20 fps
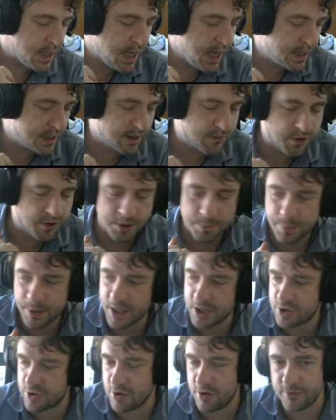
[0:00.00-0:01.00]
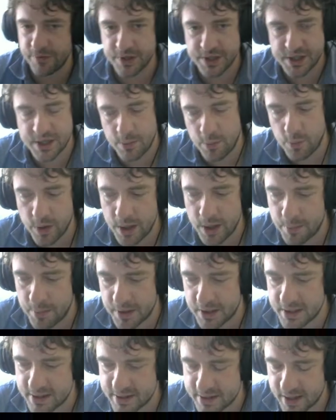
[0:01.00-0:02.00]
And I've got a picture of it somewhere, but
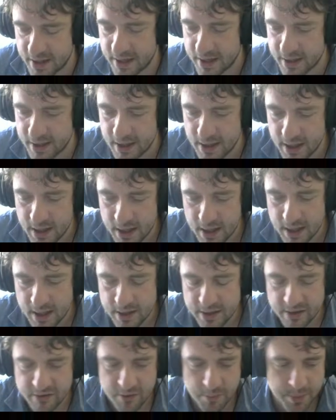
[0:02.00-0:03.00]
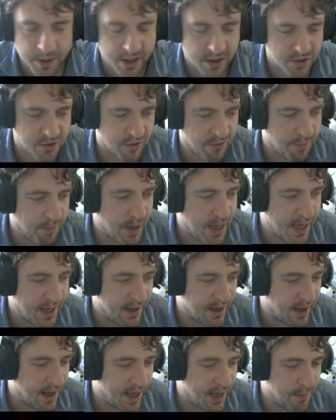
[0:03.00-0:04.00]
it's like, there's a picture of me
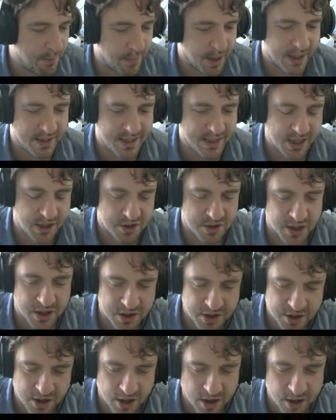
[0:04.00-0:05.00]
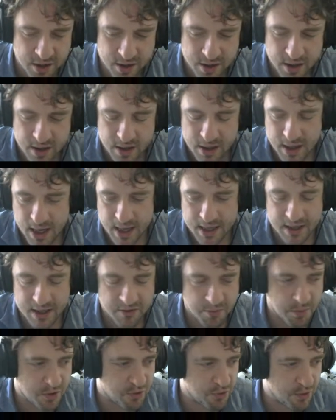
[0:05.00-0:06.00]
like in my teaching shirt, and it's
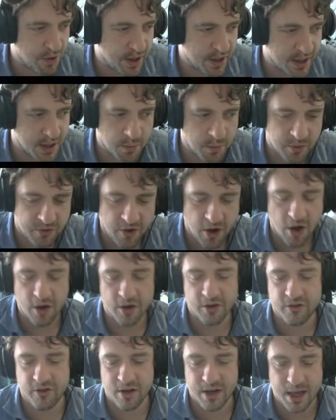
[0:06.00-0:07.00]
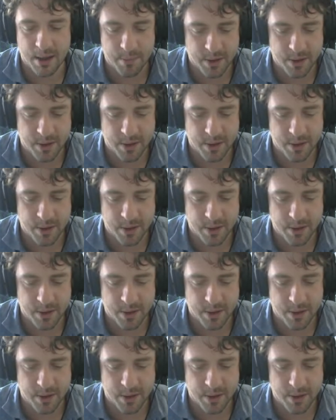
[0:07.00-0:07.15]
Madrid and it was hot, so like